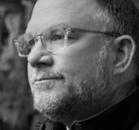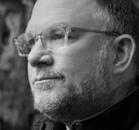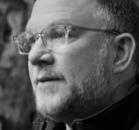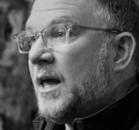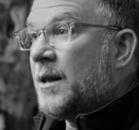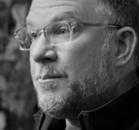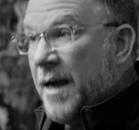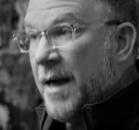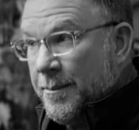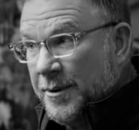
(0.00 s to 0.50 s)

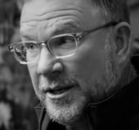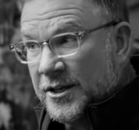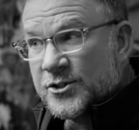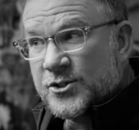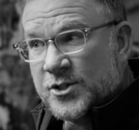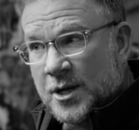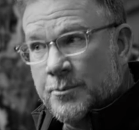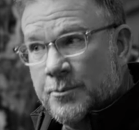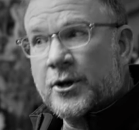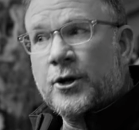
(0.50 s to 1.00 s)
And maybe to
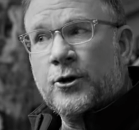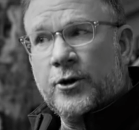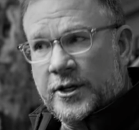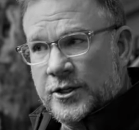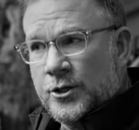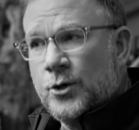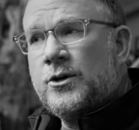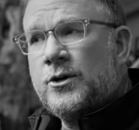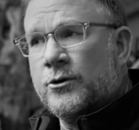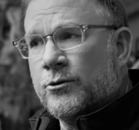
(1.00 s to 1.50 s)
some degree
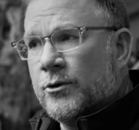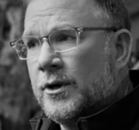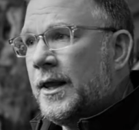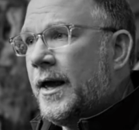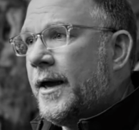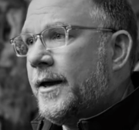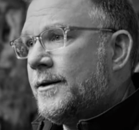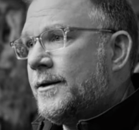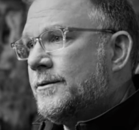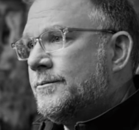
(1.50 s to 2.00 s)
you can
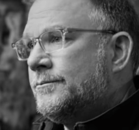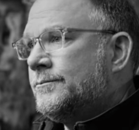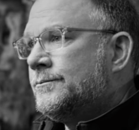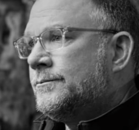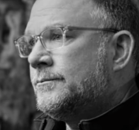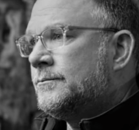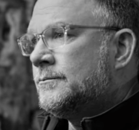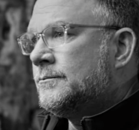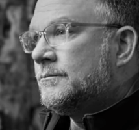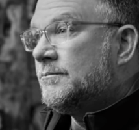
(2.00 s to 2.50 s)
relate.
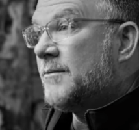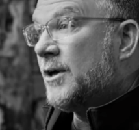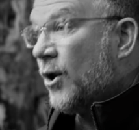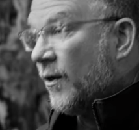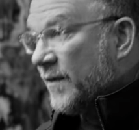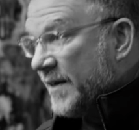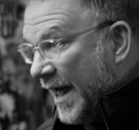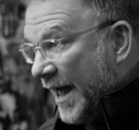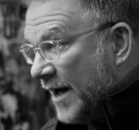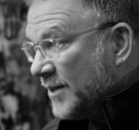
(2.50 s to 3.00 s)
And
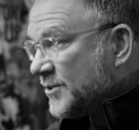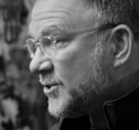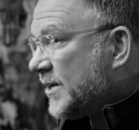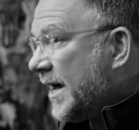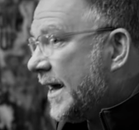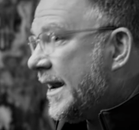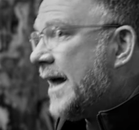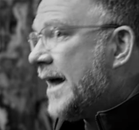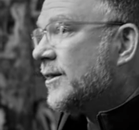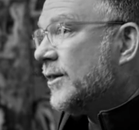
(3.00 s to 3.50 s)
on the
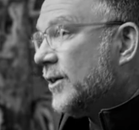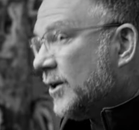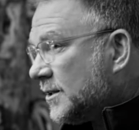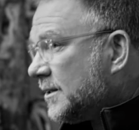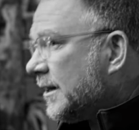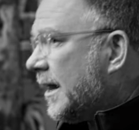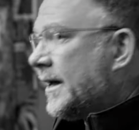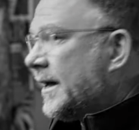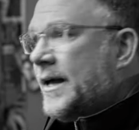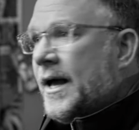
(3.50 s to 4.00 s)
outside, I looked
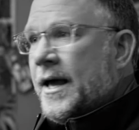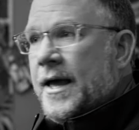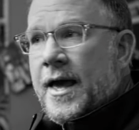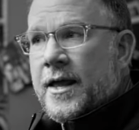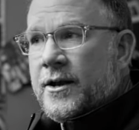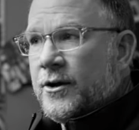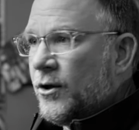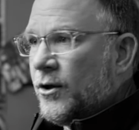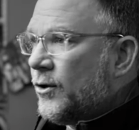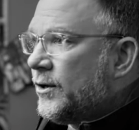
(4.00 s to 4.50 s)
like I
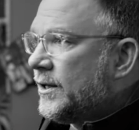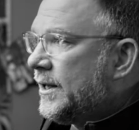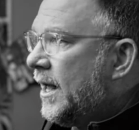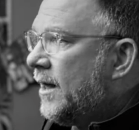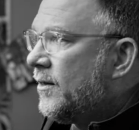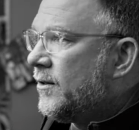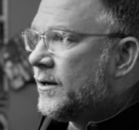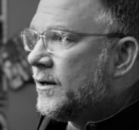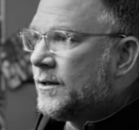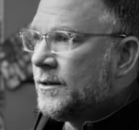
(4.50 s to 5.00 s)
had it all
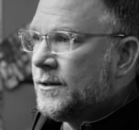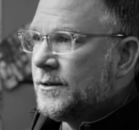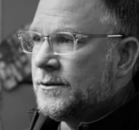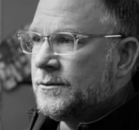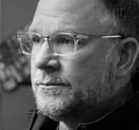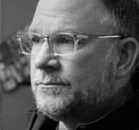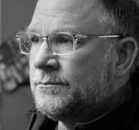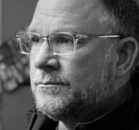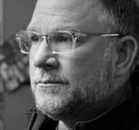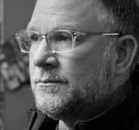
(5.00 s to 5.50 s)
together.
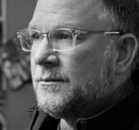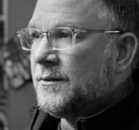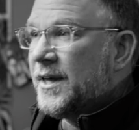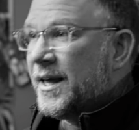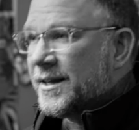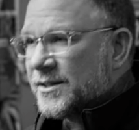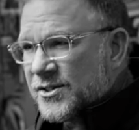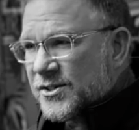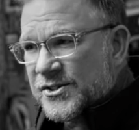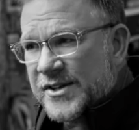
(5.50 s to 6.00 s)

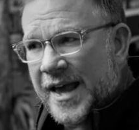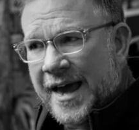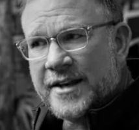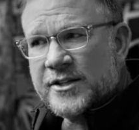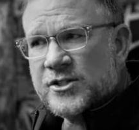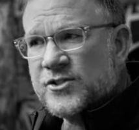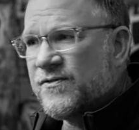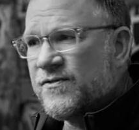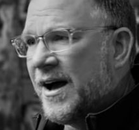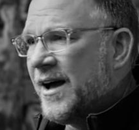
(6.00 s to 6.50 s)
Yet
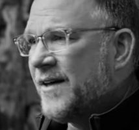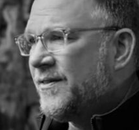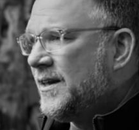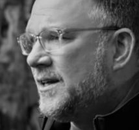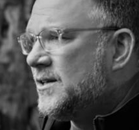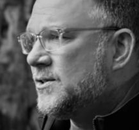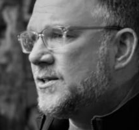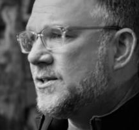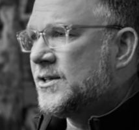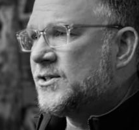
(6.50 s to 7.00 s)
satisfying
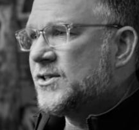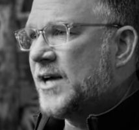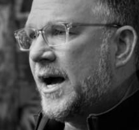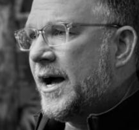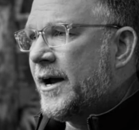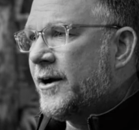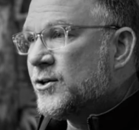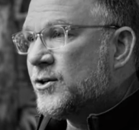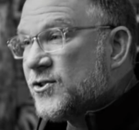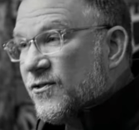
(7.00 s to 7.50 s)
these
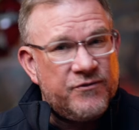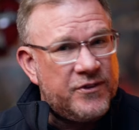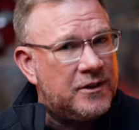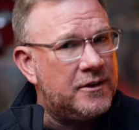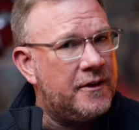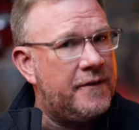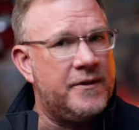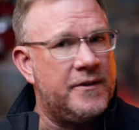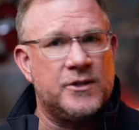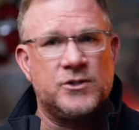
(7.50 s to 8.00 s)
desires,
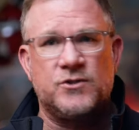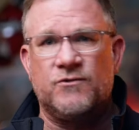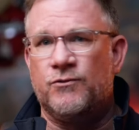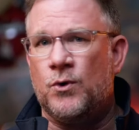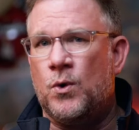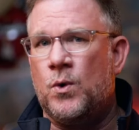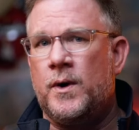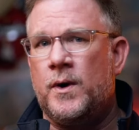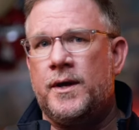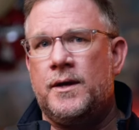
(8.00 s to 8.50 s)
filling this
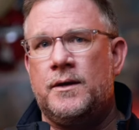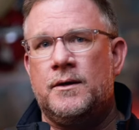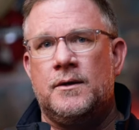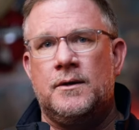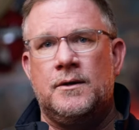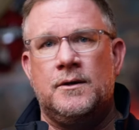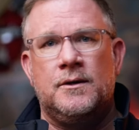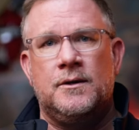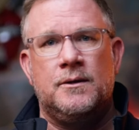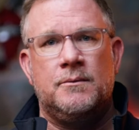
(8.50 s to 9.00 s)
void,
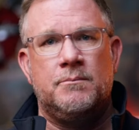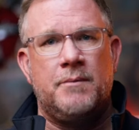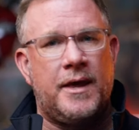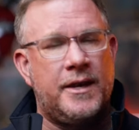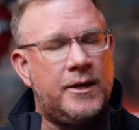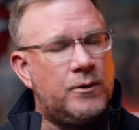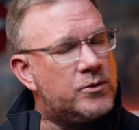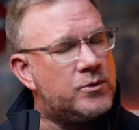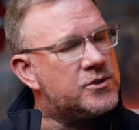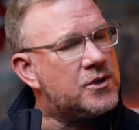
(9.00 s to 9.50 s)

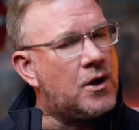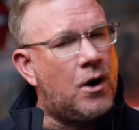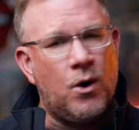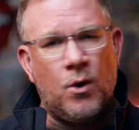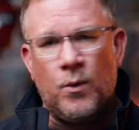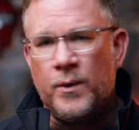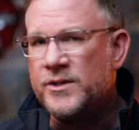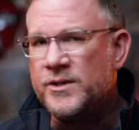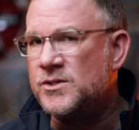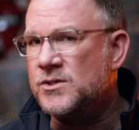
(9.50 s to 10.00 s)
and it was
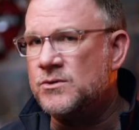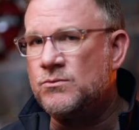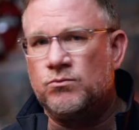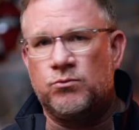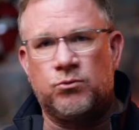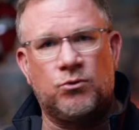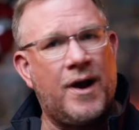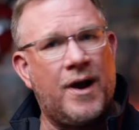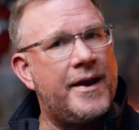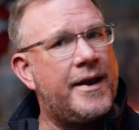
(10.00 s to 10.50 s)
always
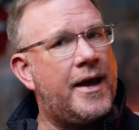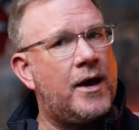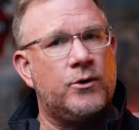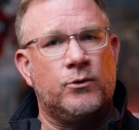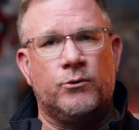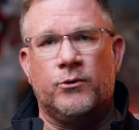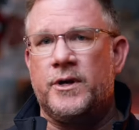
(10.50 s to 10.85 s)
right out of